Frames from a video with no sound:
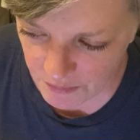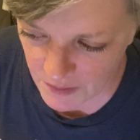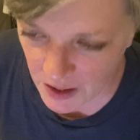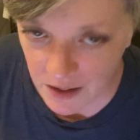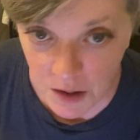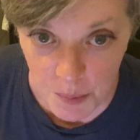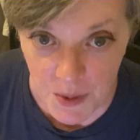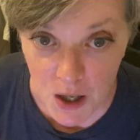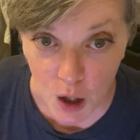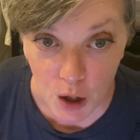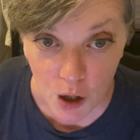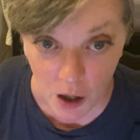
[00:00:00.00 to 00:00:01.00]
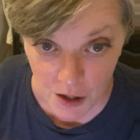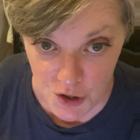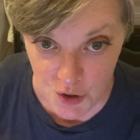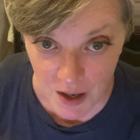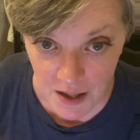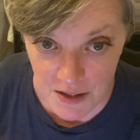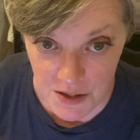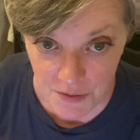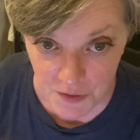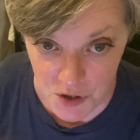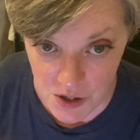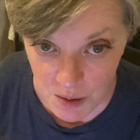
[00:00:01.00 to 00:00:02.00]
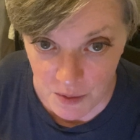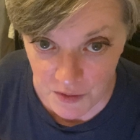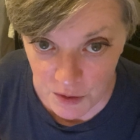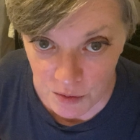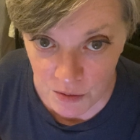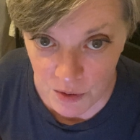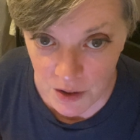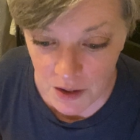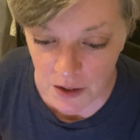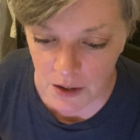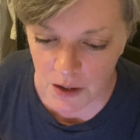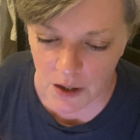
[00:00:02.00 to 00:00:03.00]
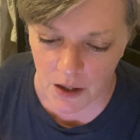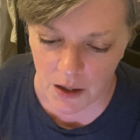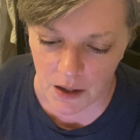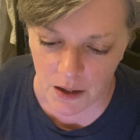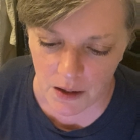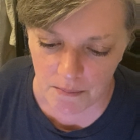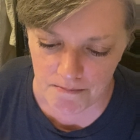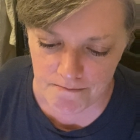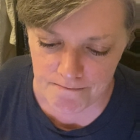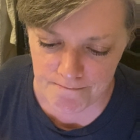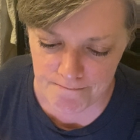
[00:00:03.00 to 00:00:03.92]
it could be a contract for some of you, um,